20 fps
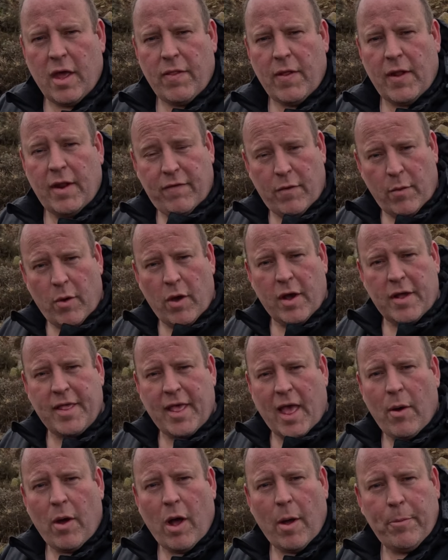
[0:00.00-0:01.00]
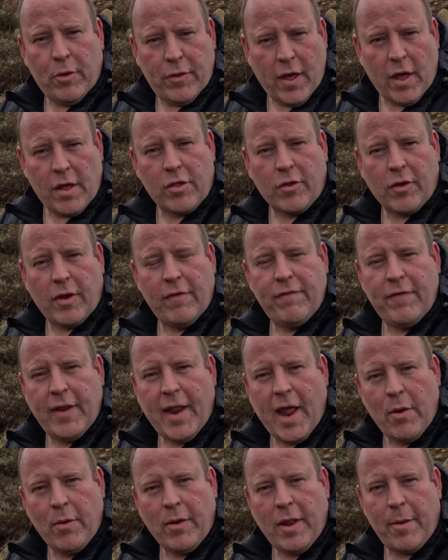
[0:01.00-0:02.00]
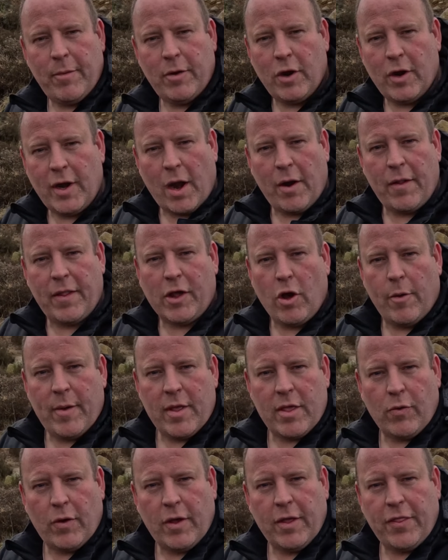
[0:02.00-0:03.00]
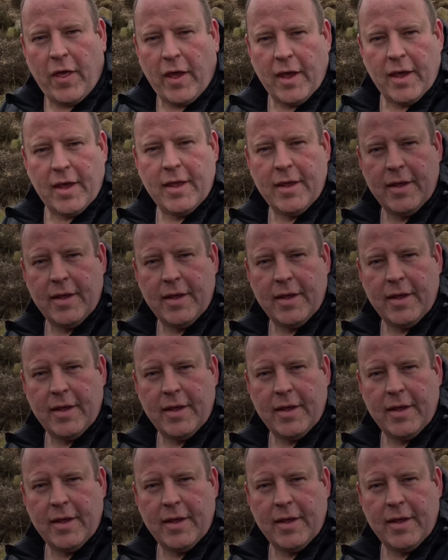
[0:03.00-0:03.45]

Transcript: And then if it works out, I'll put that on screen for you now. Let me know down in the comments what you think.